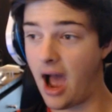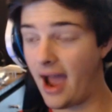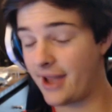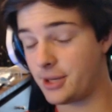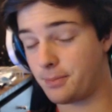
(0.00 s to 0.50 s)
Uh,
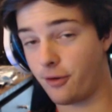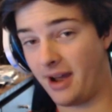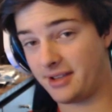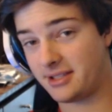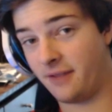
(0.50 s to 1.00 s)
I had to
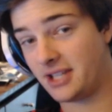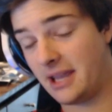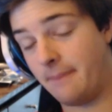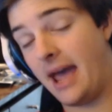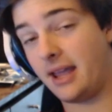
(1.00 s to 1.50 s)
prove myself
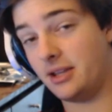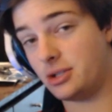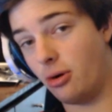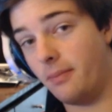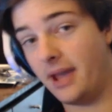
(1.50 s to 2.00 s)
to get back
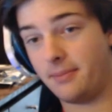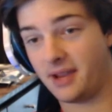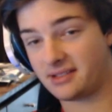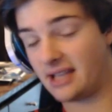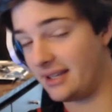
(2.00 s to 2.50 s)
into obey
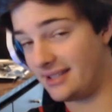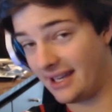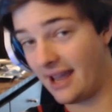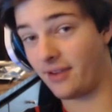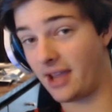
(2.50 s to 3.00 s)
because I
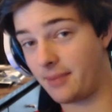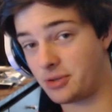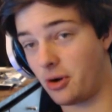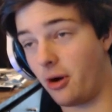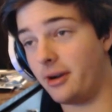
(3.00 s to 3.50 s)
did have a
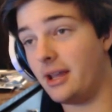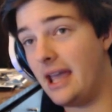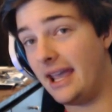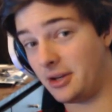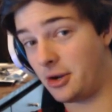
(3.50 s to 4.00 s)
capture card
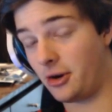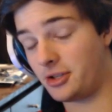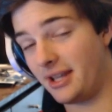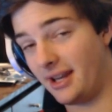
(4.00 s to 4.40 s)
in curse,